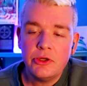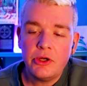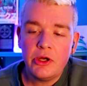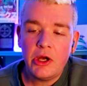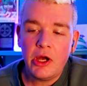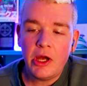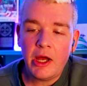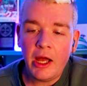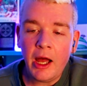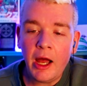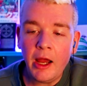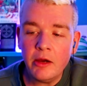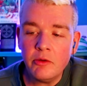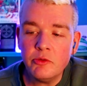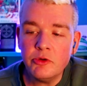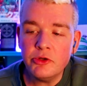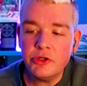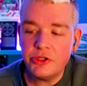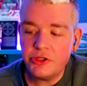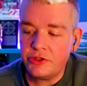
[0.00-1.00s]
I
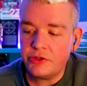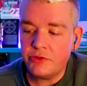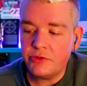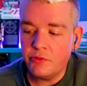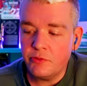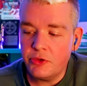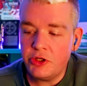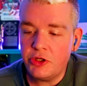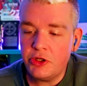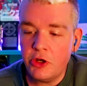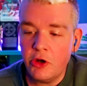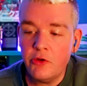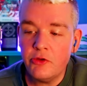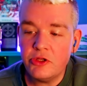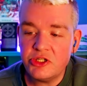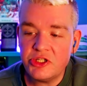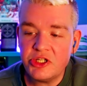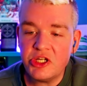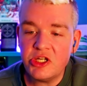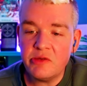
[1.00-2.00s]
would, when you go to the
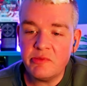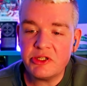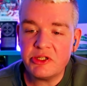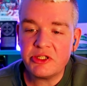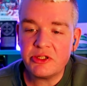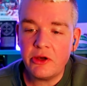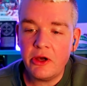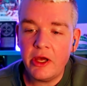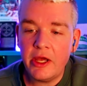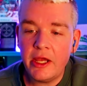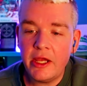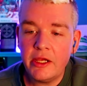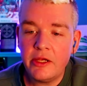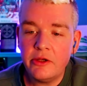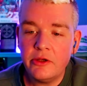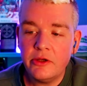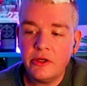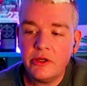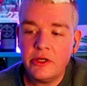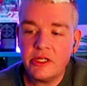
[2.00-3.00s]
gym, it's like,
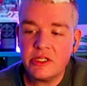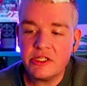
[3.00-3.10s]
it's not